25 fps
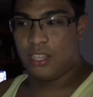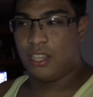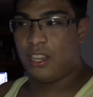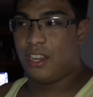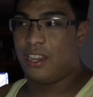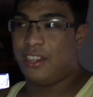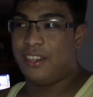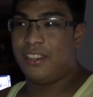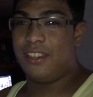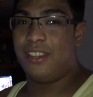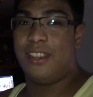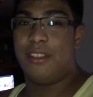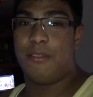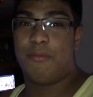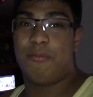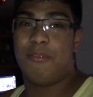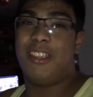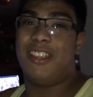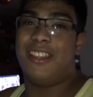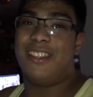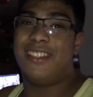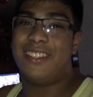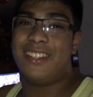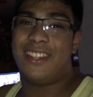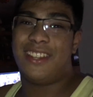it
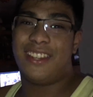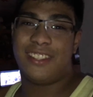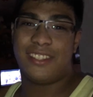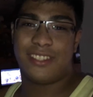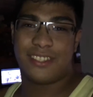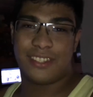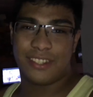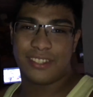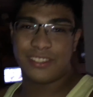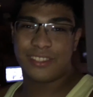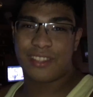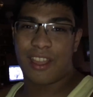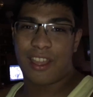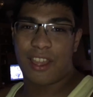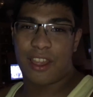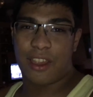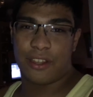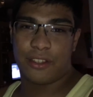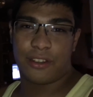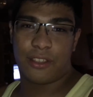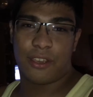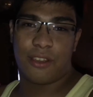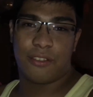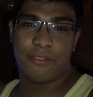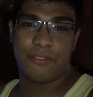means it is the
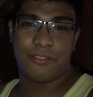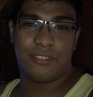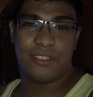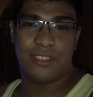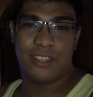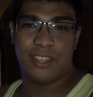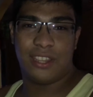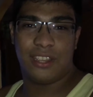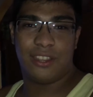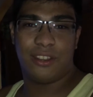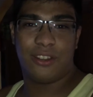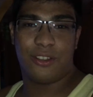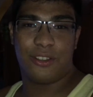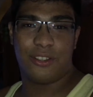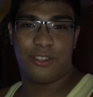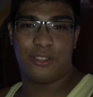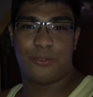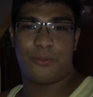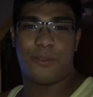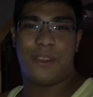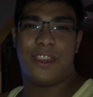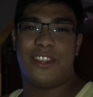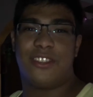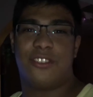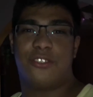start of the
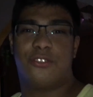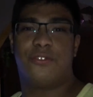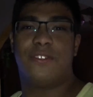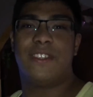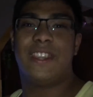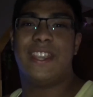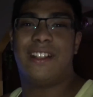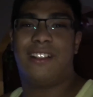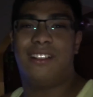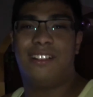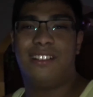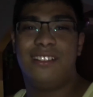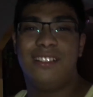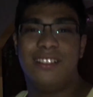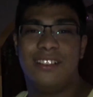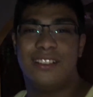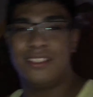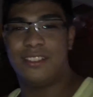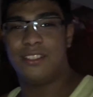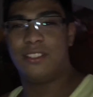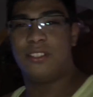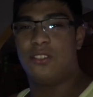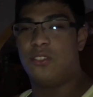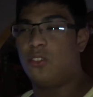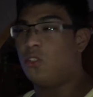earthquake drill,
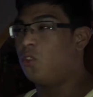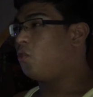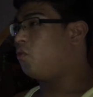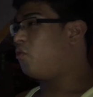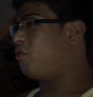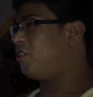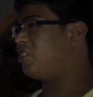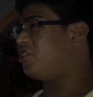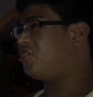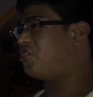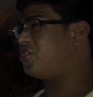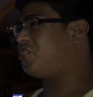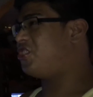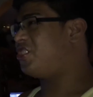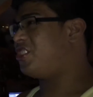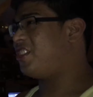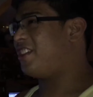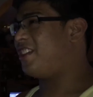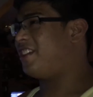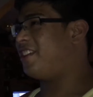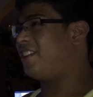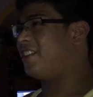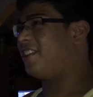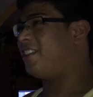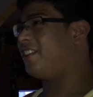which
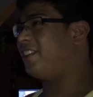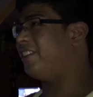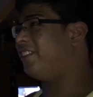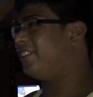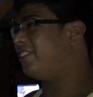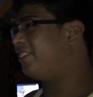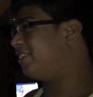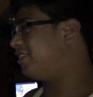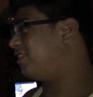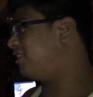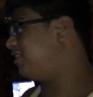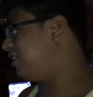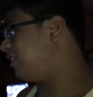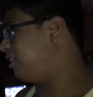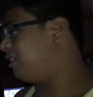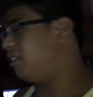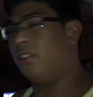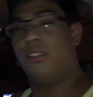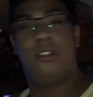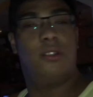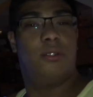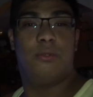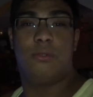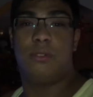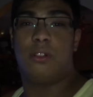is
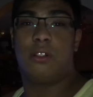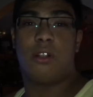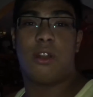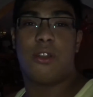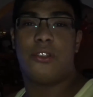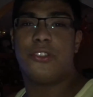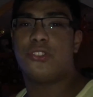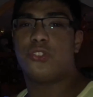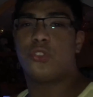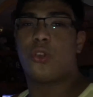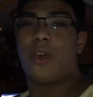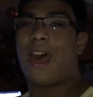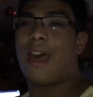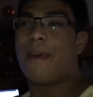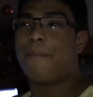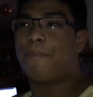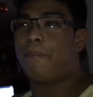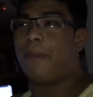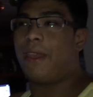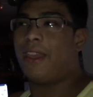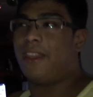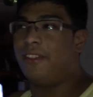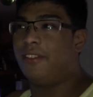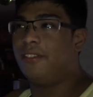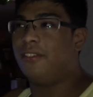we're going to
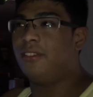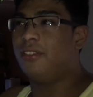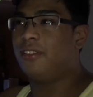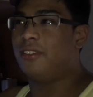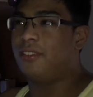happen